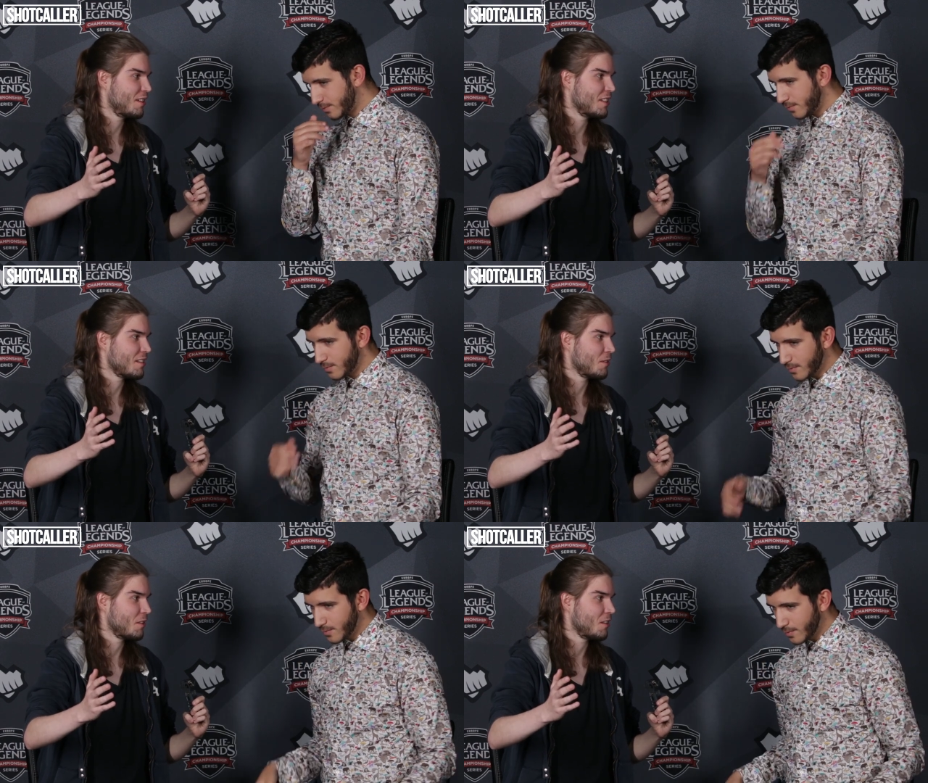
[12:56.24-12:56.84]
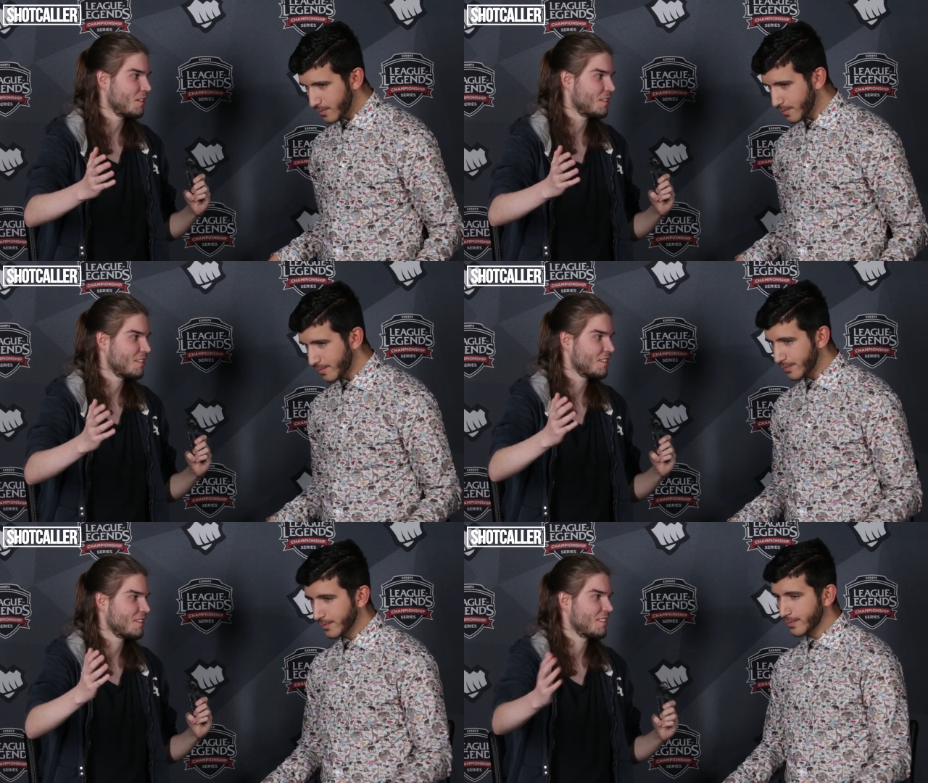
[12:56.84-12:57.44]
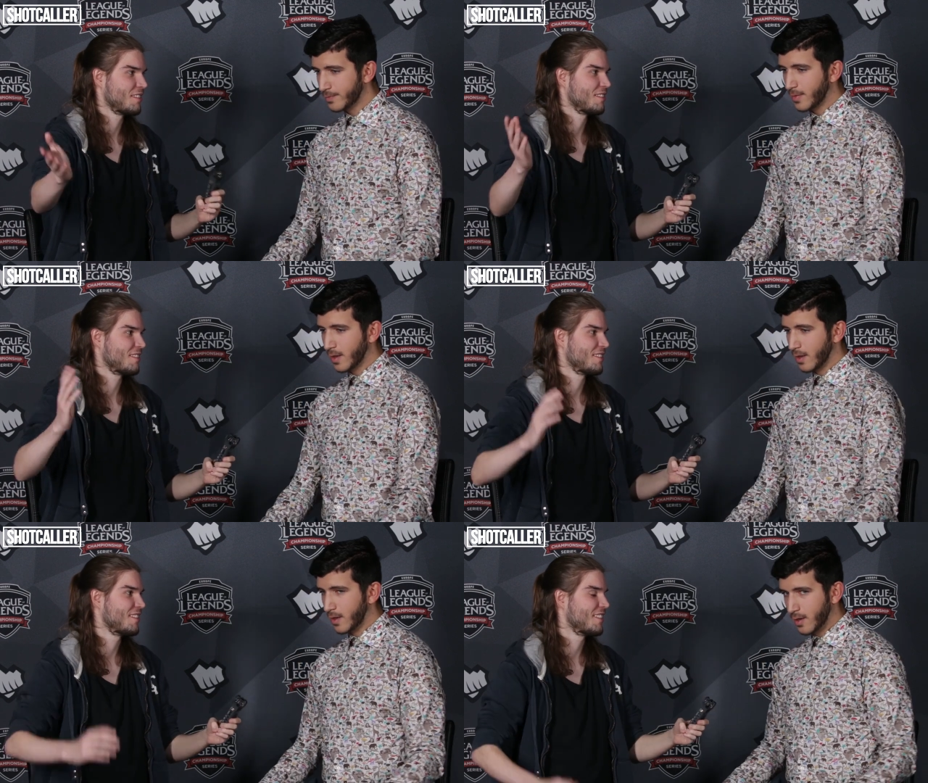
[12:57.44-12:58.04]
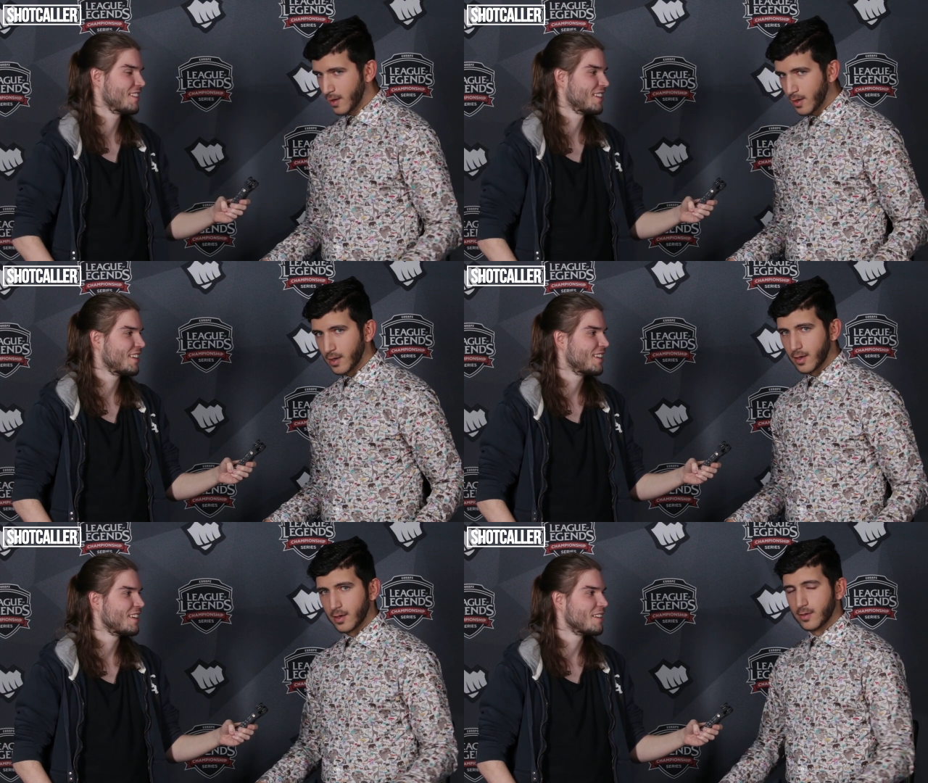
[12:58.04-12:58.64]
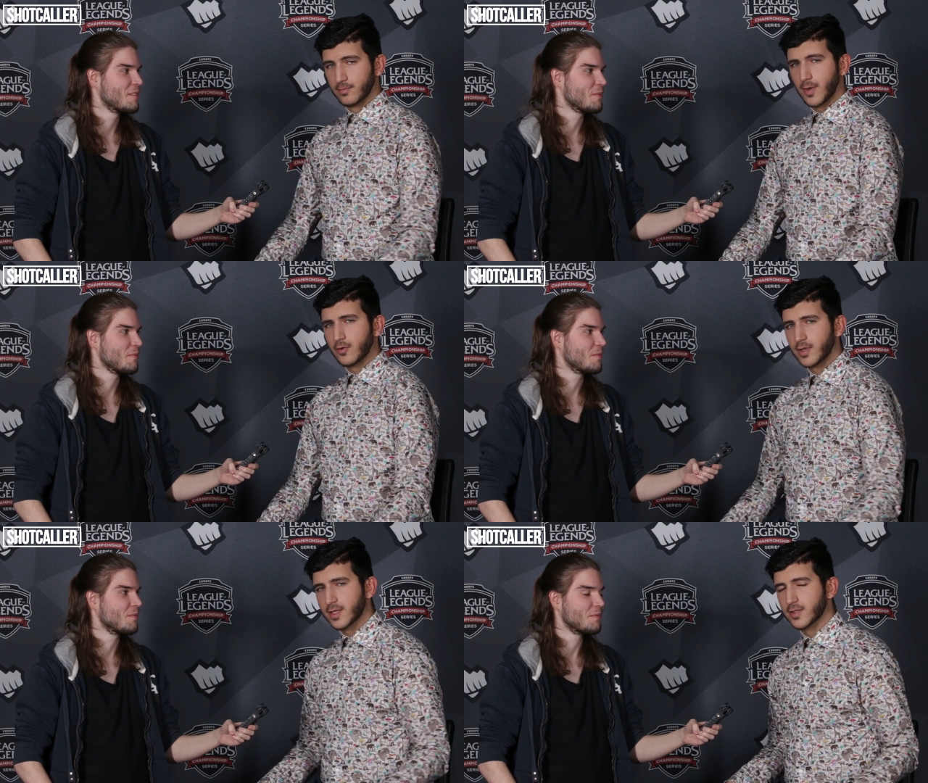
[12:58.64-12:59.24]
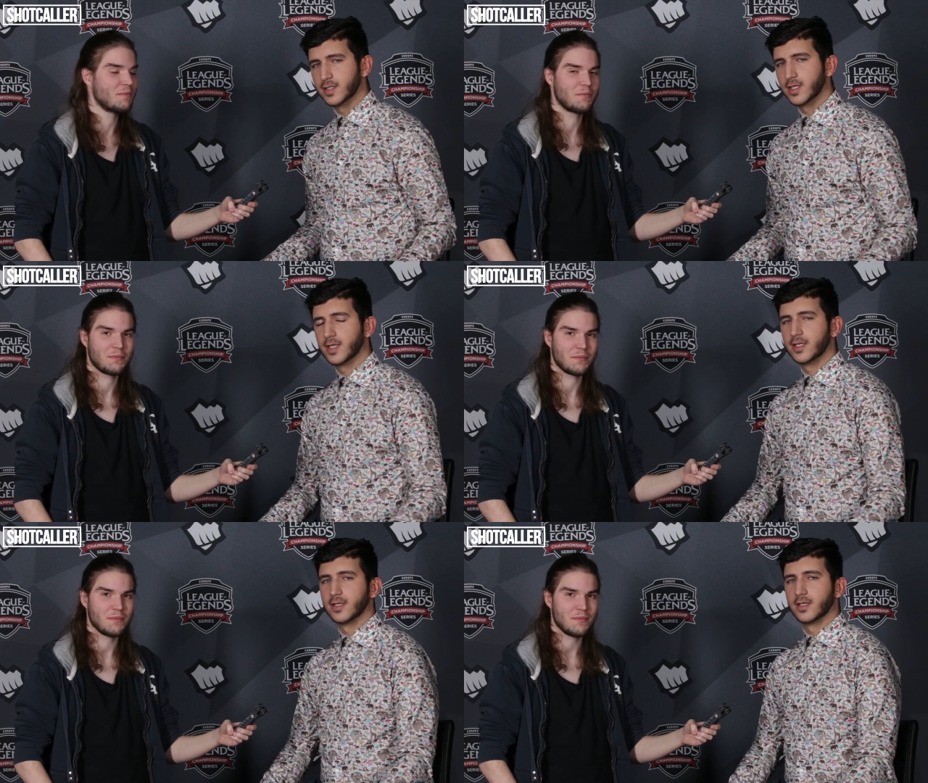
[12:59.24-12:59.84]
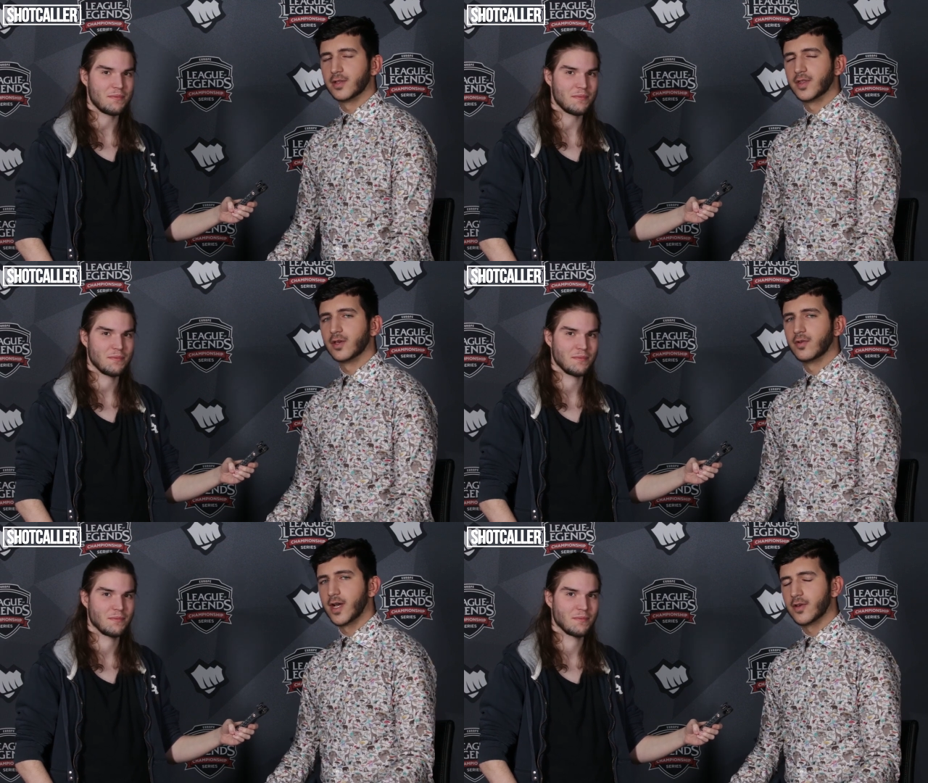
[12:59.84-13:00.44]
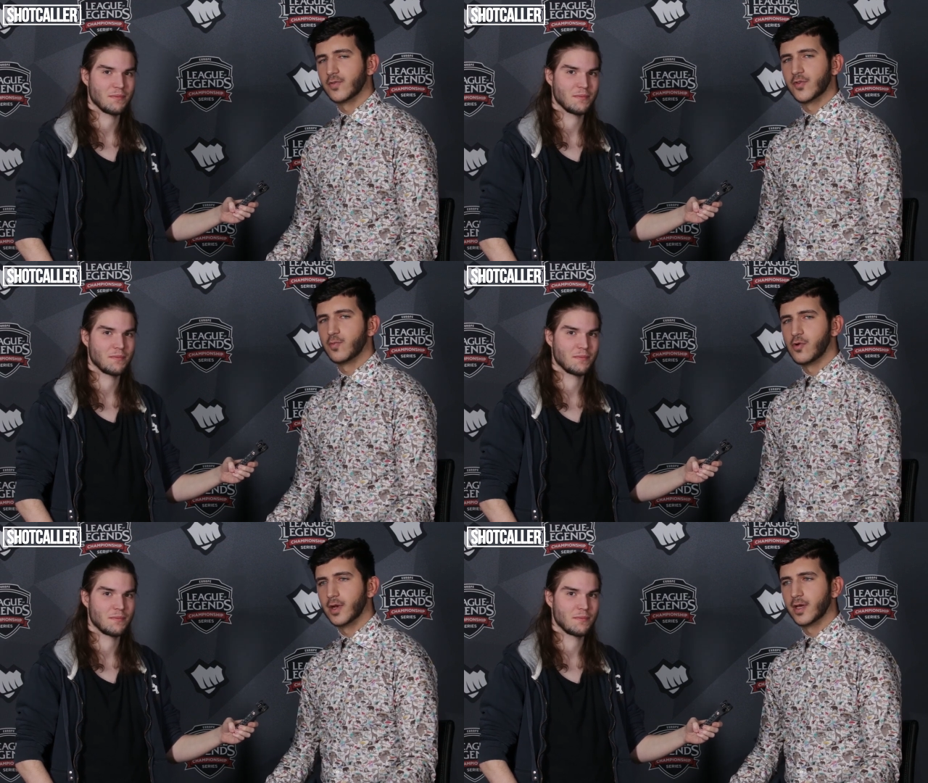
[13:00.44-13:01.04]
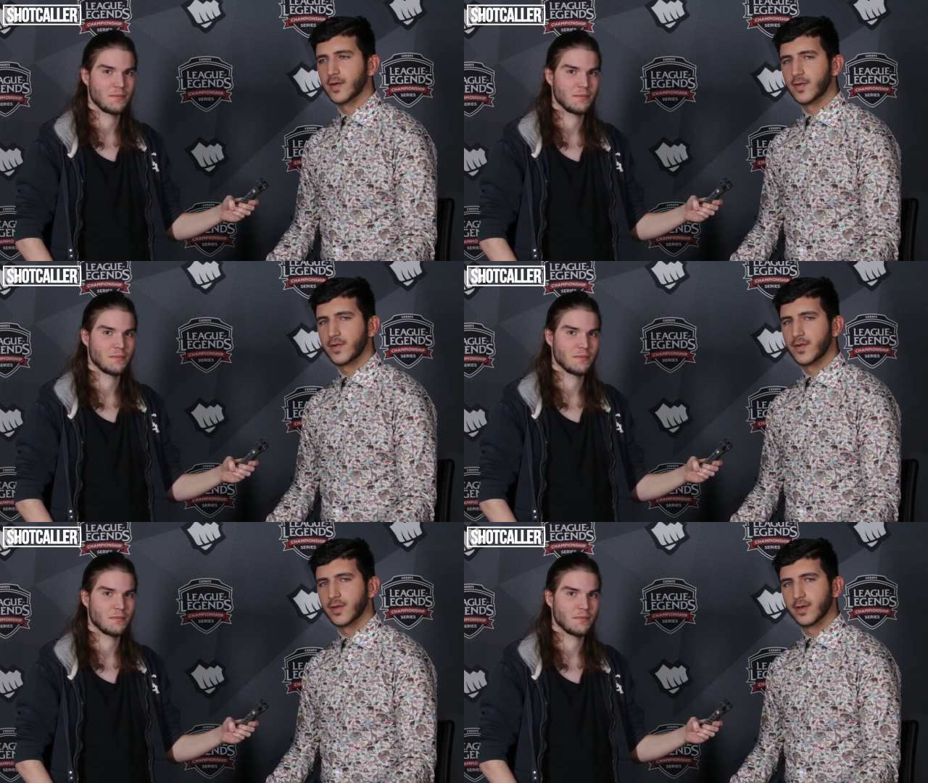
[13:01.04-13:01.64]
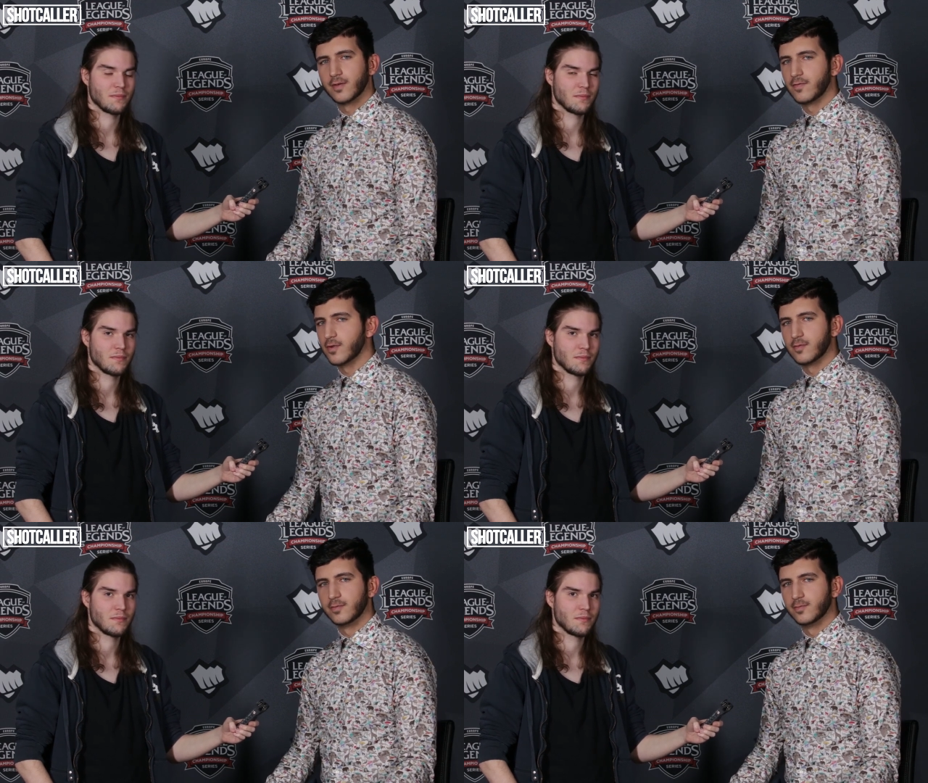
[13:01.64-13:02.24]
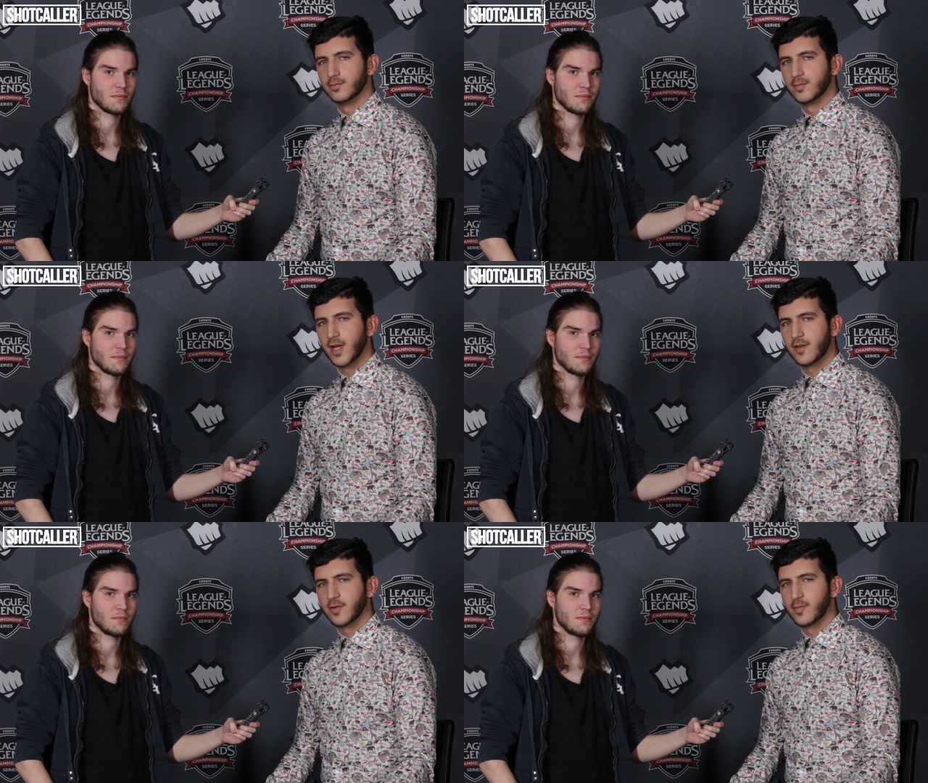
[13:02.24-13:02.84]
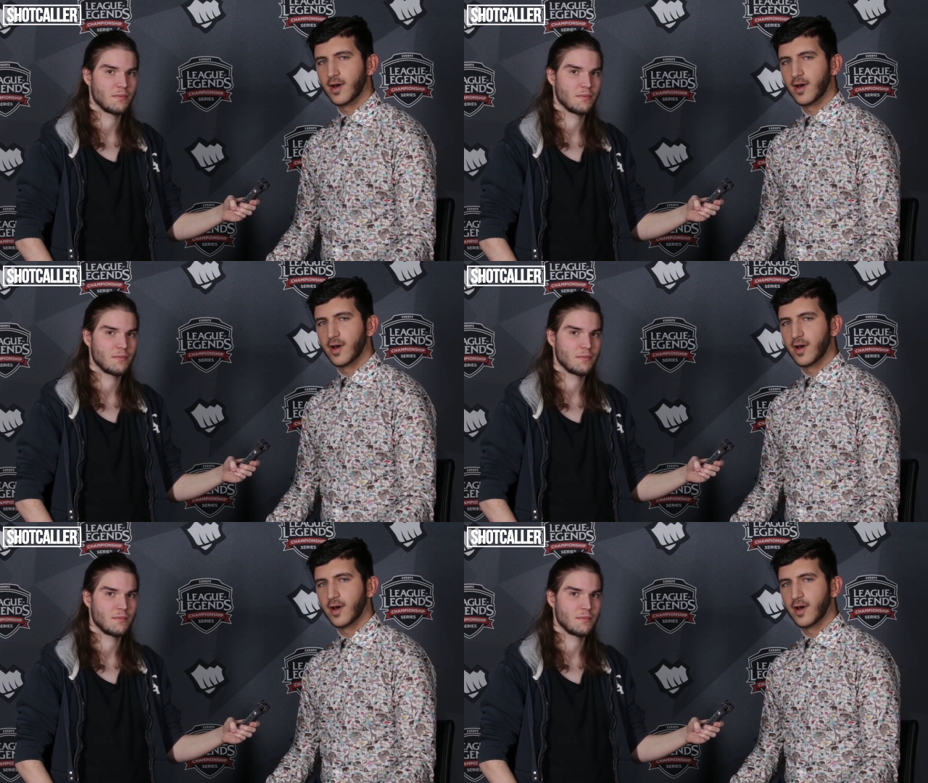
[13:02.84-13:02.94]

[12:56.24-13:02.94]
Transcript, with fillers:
Speaker 1: fans out there?
Speaker 2: Um, I would like to say uh, thank you guys for supporting us uh, from every